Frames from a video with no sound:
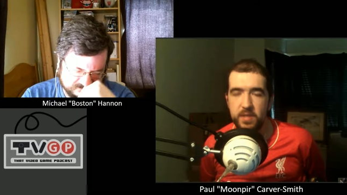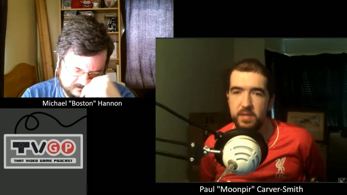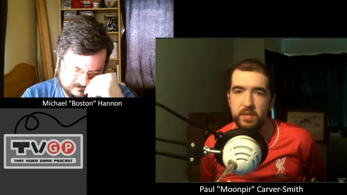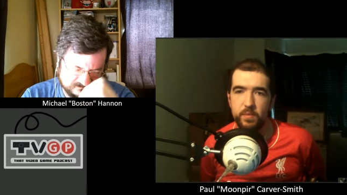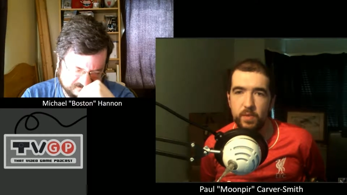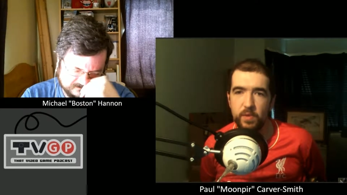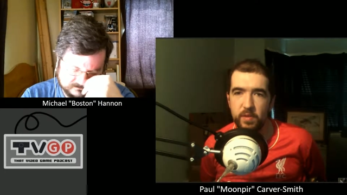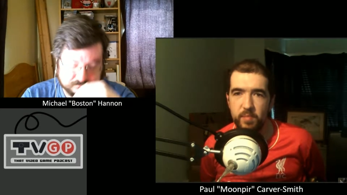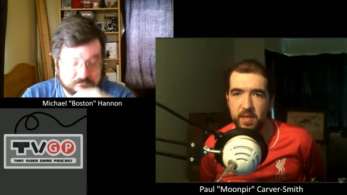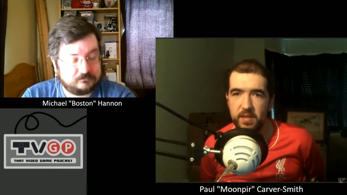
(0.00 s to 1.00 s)
Speaker 1: one of the
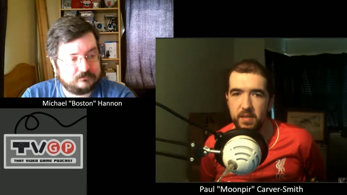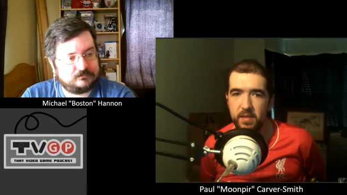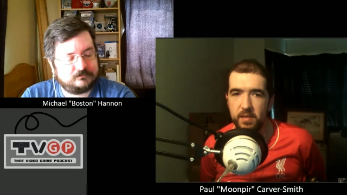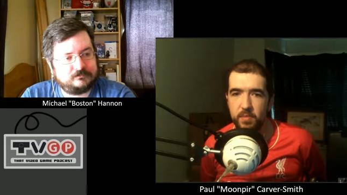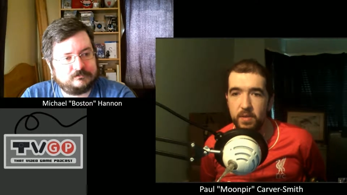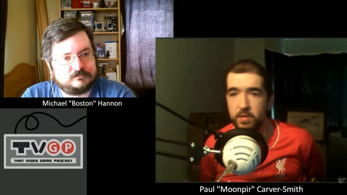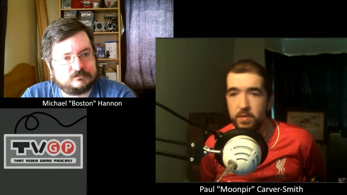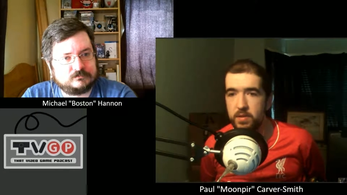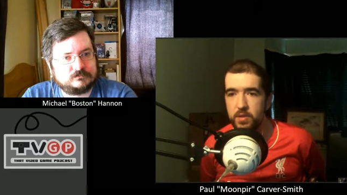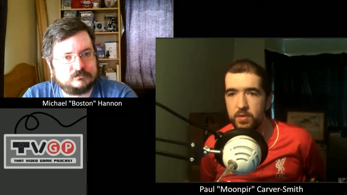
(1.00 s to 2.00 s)
best, I think, because she
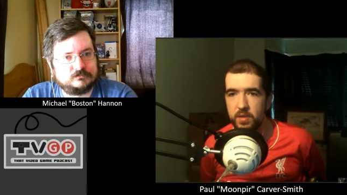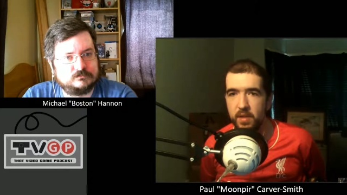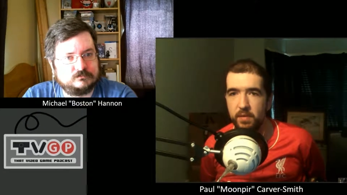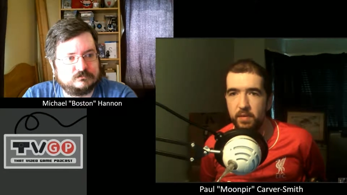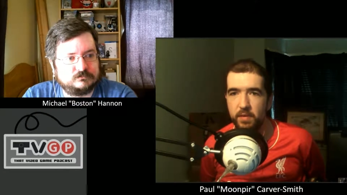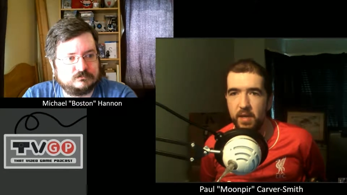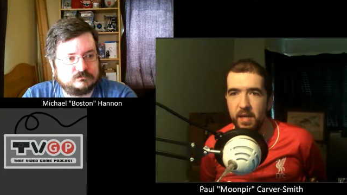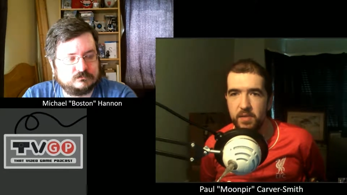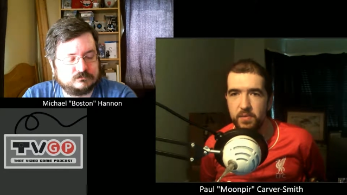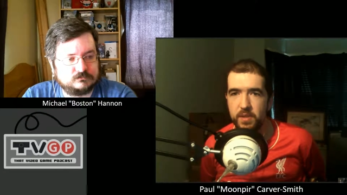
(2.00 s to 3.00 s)
does allow you that extra
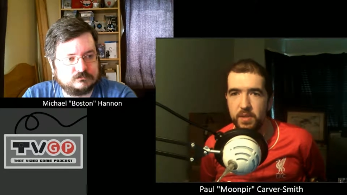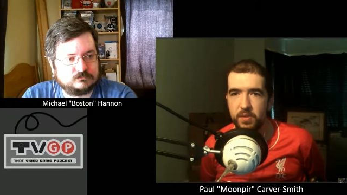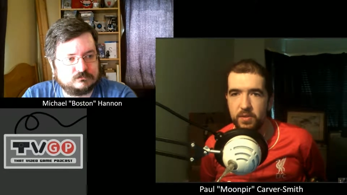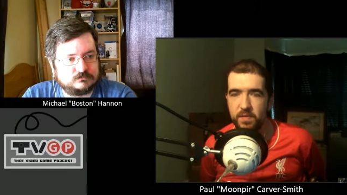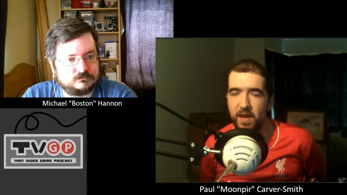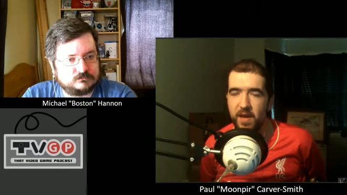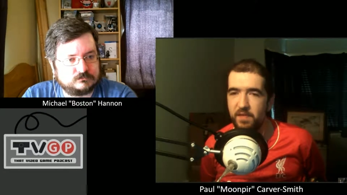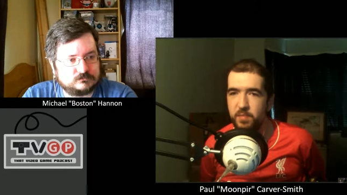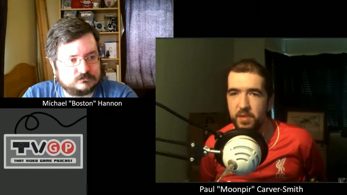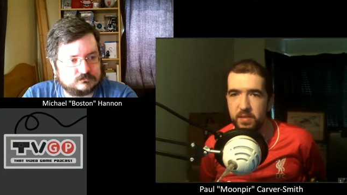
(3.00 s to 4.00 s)
little
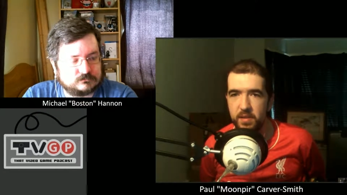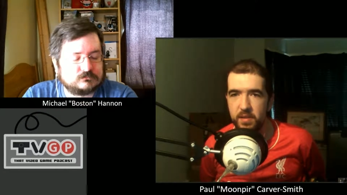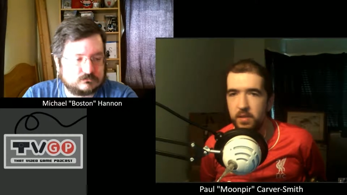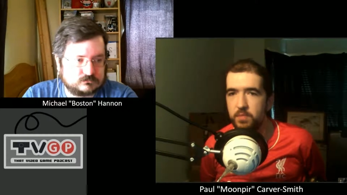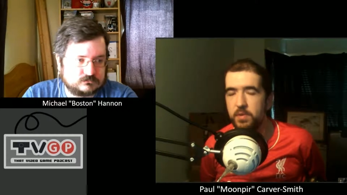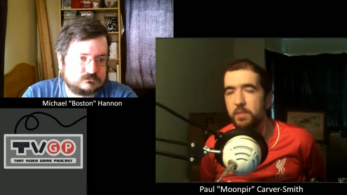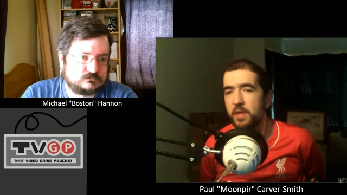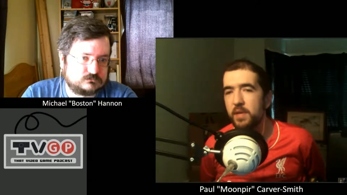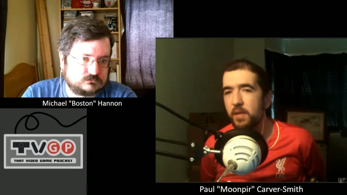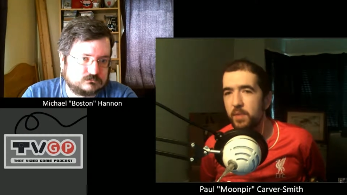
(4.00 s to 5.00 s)
survivability that you don't get
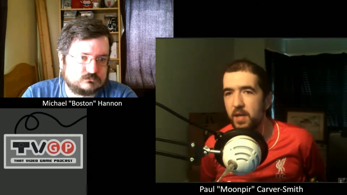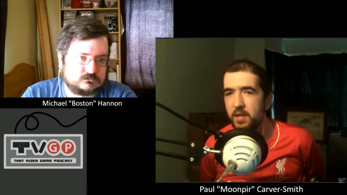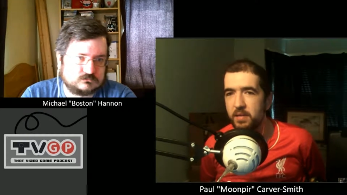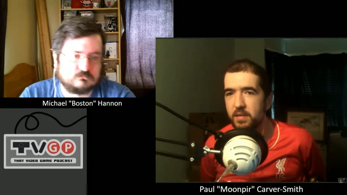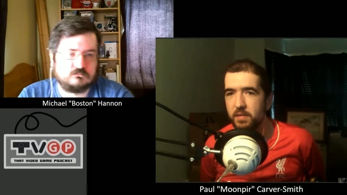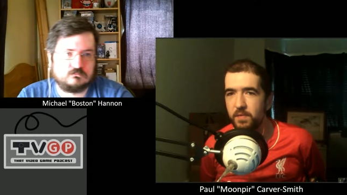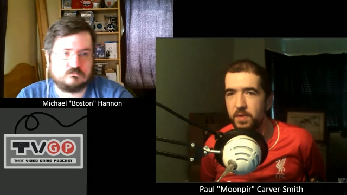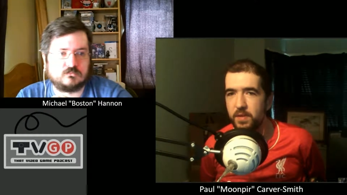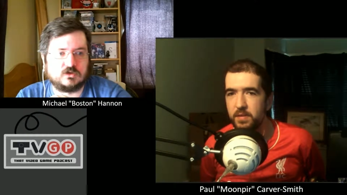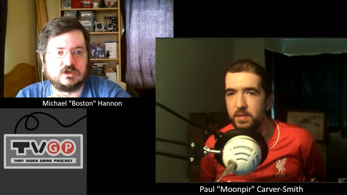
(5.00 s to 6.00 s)
with Isaac at
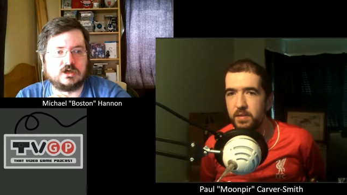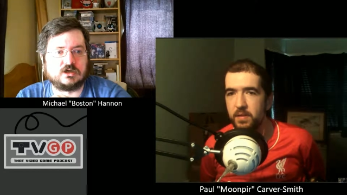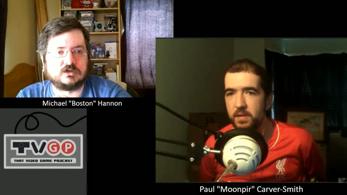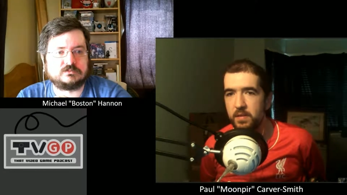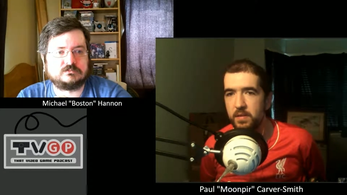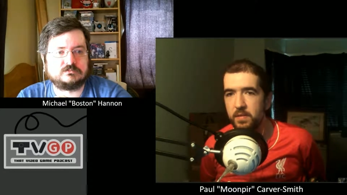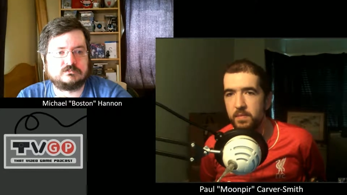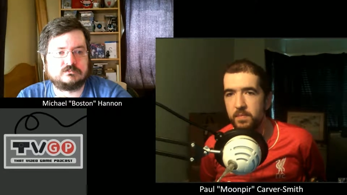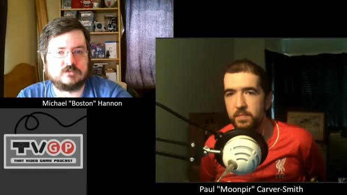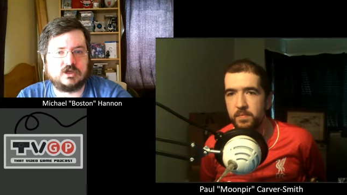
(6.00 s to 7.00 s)
first.
Speaker 2: Yeah,
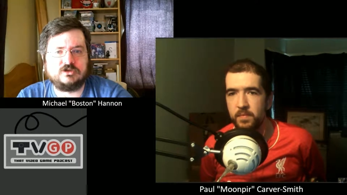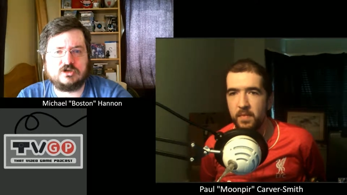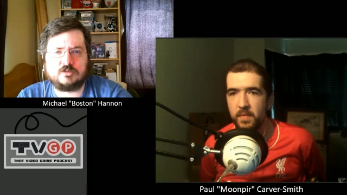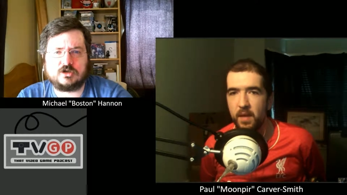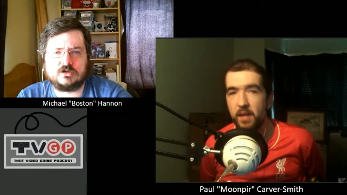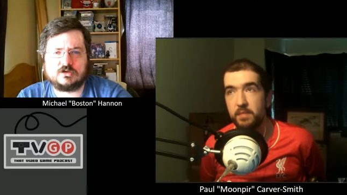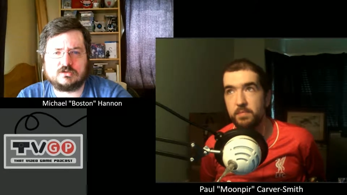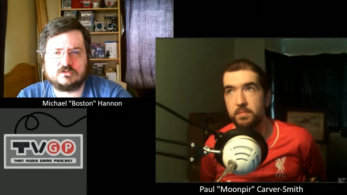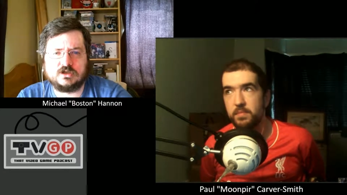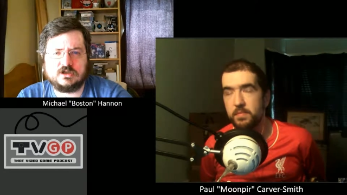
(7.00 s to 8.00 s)
and Young
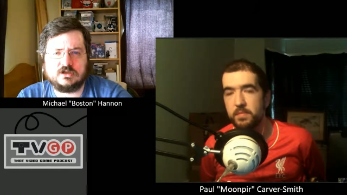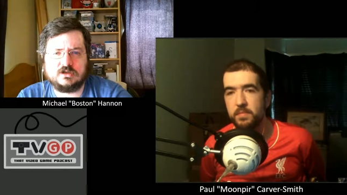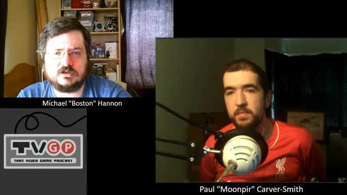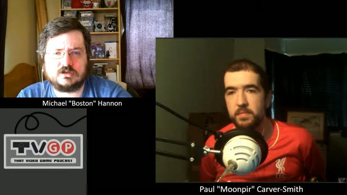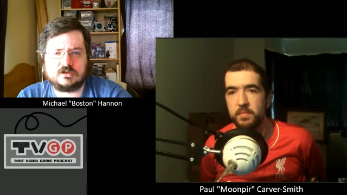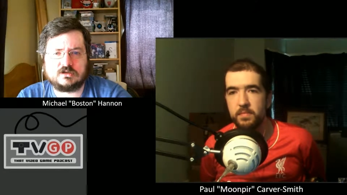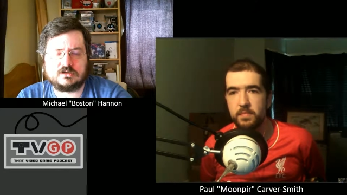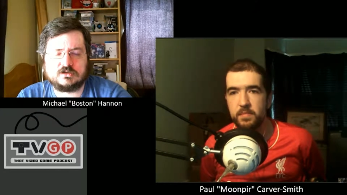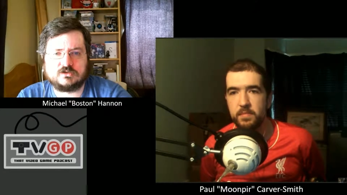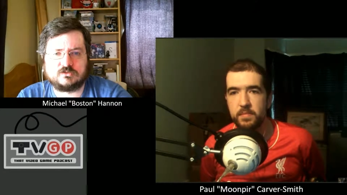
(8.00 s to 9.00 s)
only uh,
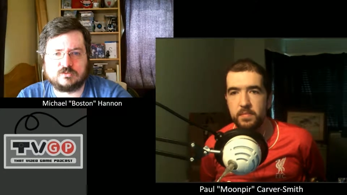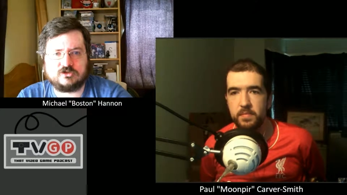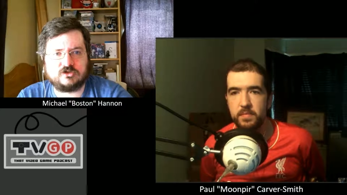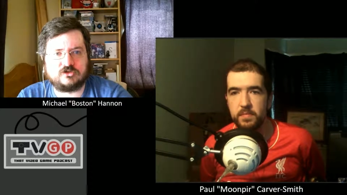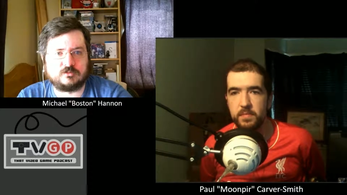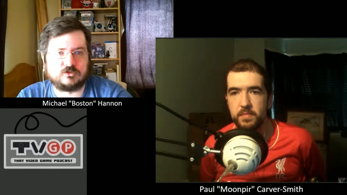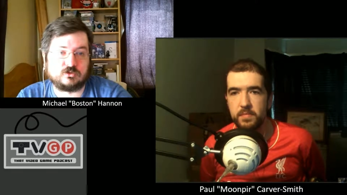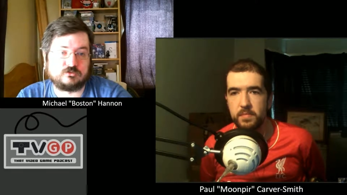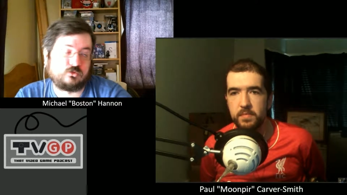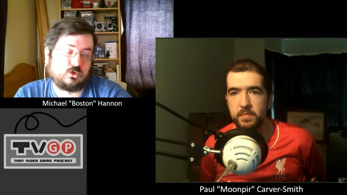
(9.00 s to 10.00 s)
its recharge time is
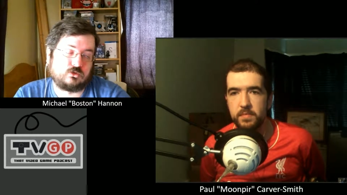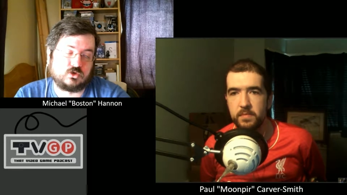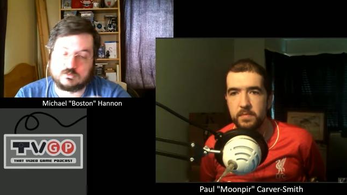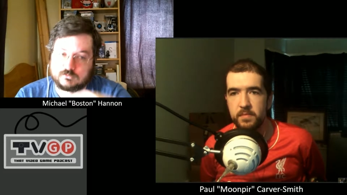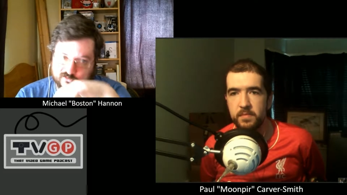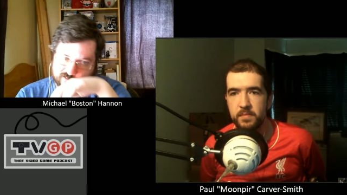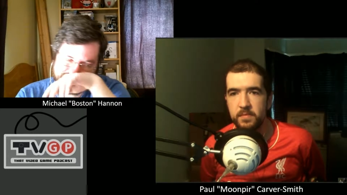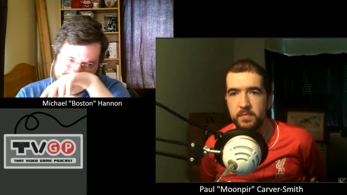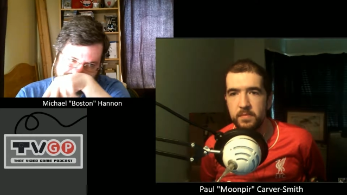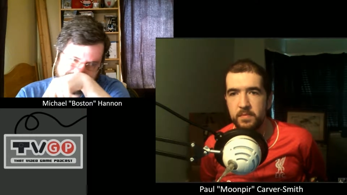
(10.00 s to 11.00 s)
only four rooms, so
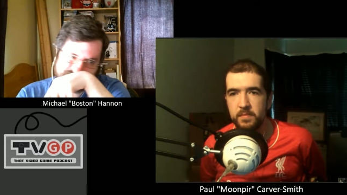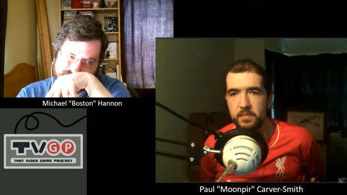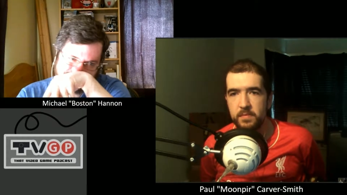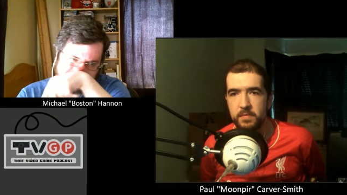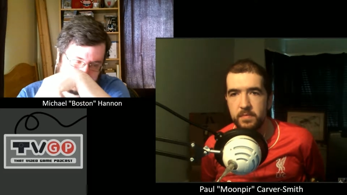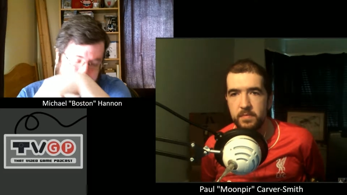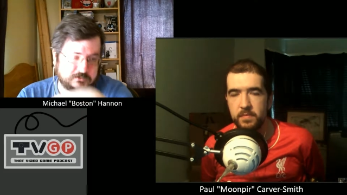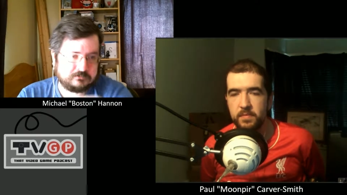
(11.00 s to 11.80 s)
that's pretty good.